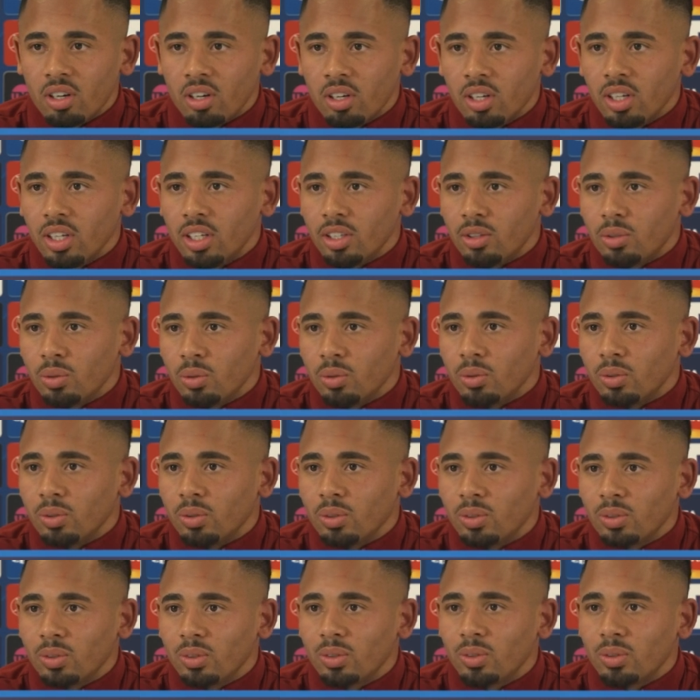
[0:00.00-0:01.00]
early to,
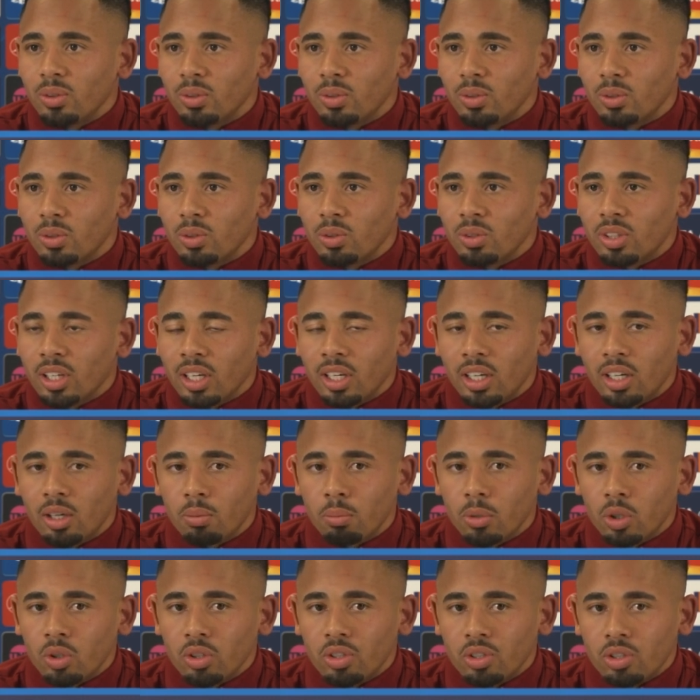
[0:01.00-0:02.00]
to, to think
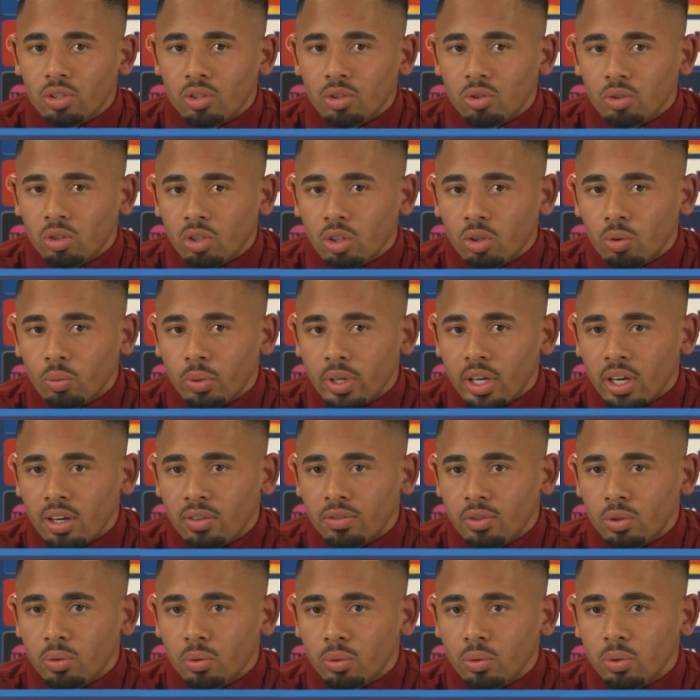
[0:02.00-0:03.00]
about this, you know. We
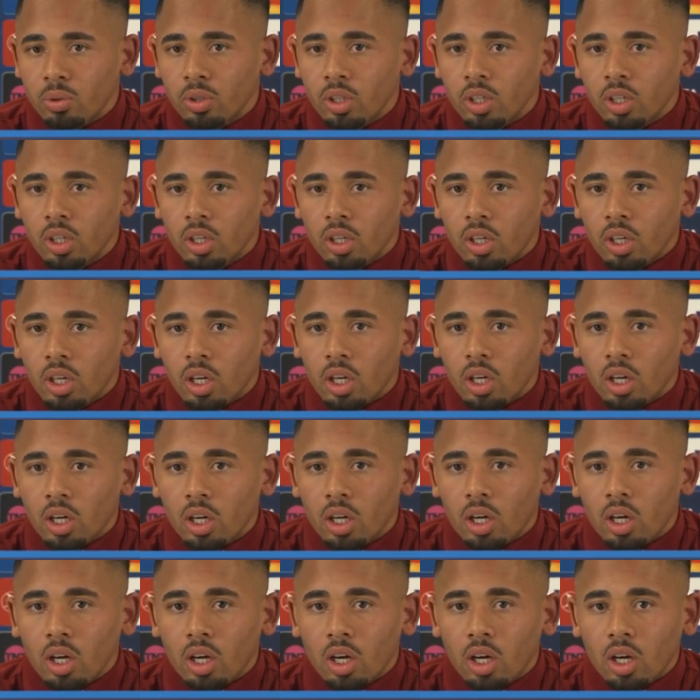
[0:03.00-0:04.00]
have to
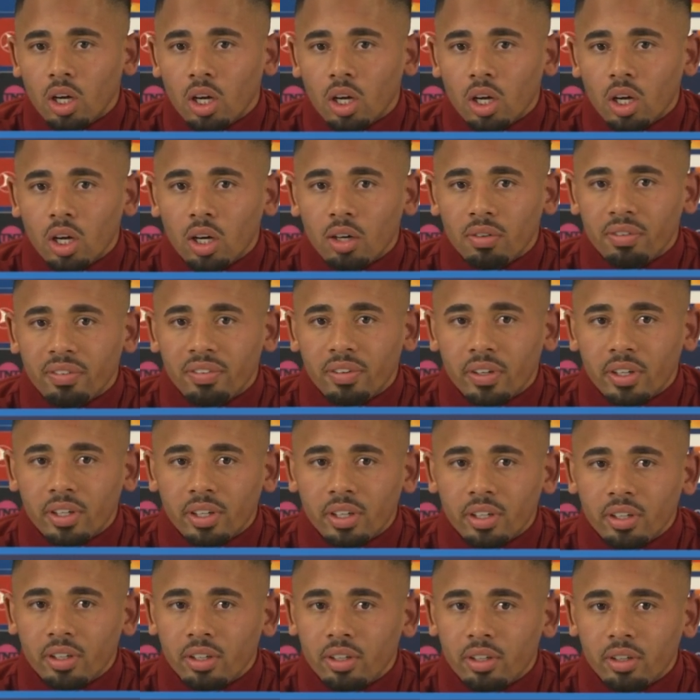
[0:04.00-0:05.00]
uh,
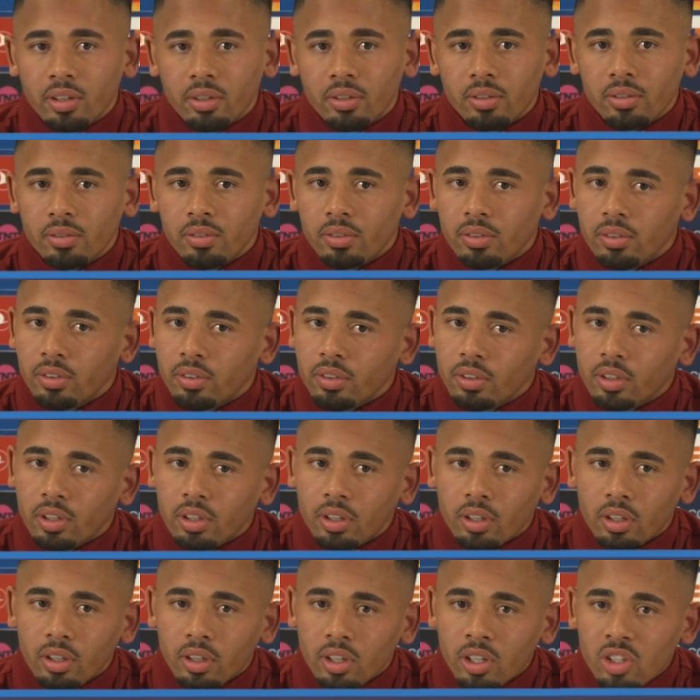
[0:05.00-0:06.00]
face
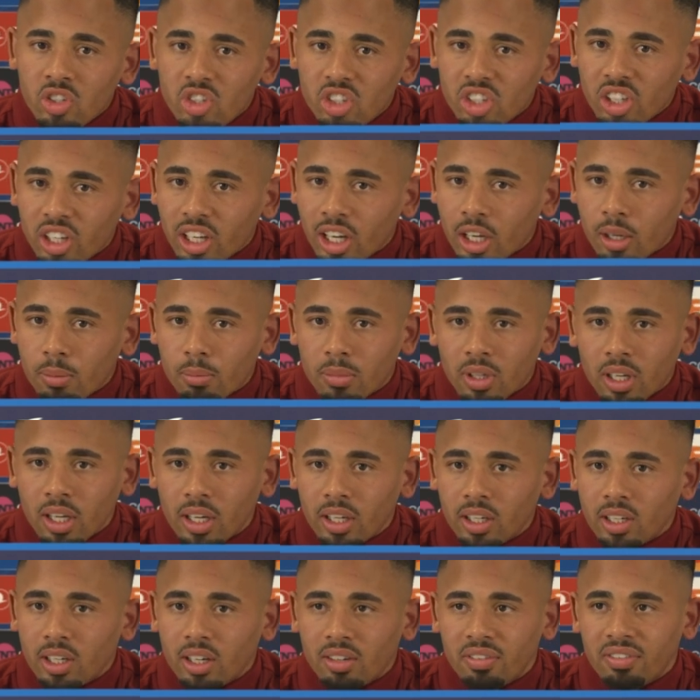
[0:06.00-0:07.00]
each game
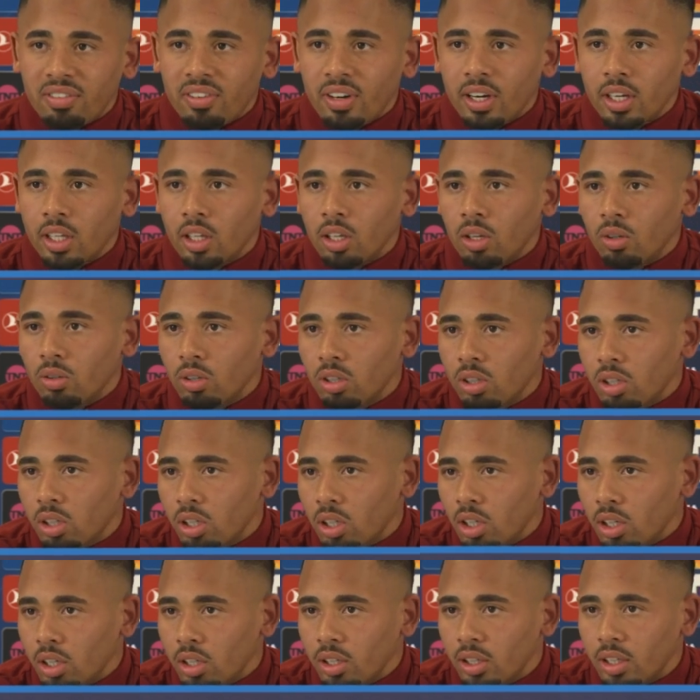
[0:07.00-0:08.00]
like a final.
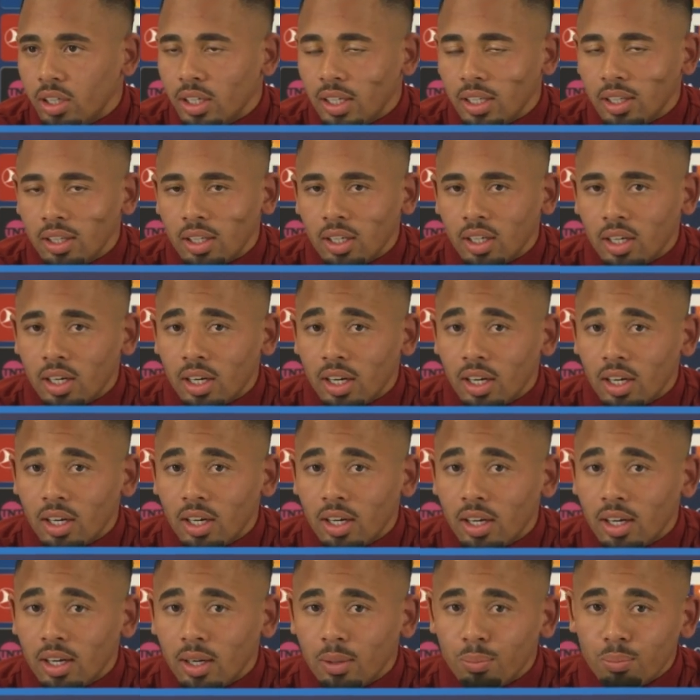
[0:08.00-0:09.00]
And then
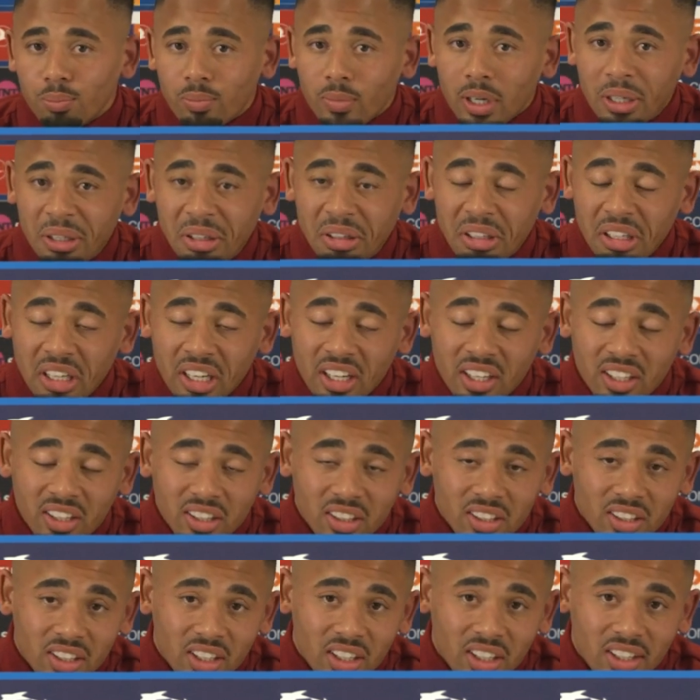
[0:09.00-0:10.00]
uh, at the end,
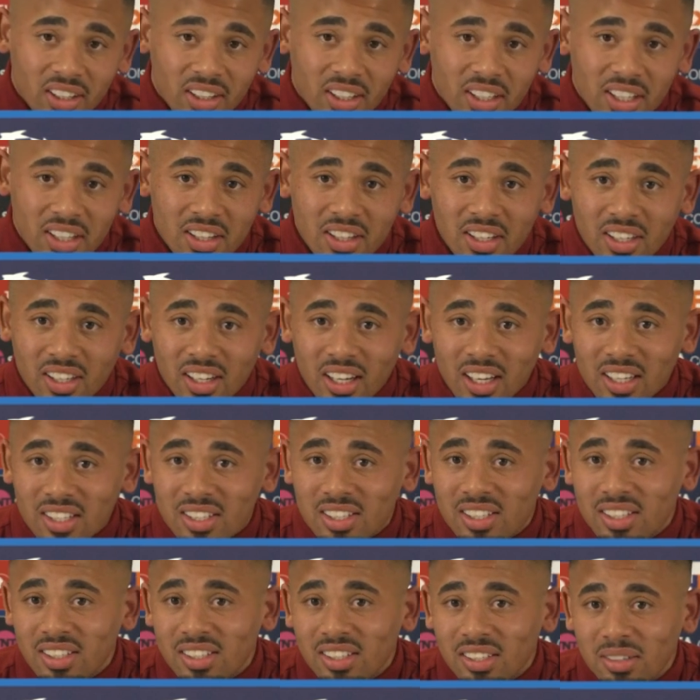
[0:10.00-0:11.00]
in the
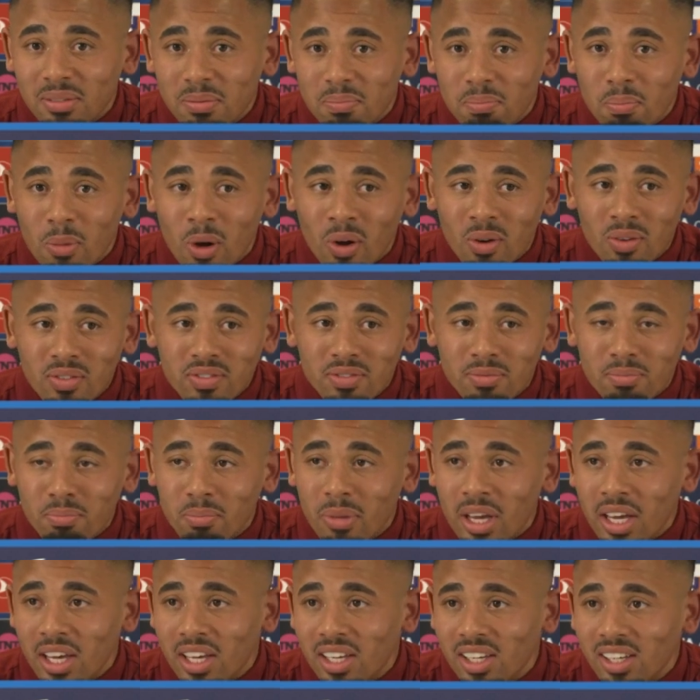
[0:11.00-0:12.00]
last month,
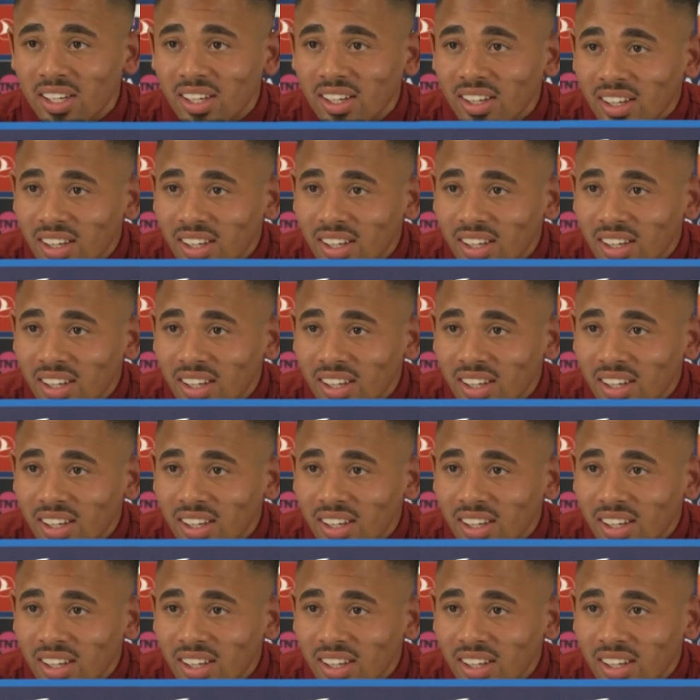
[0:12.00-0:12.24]
May,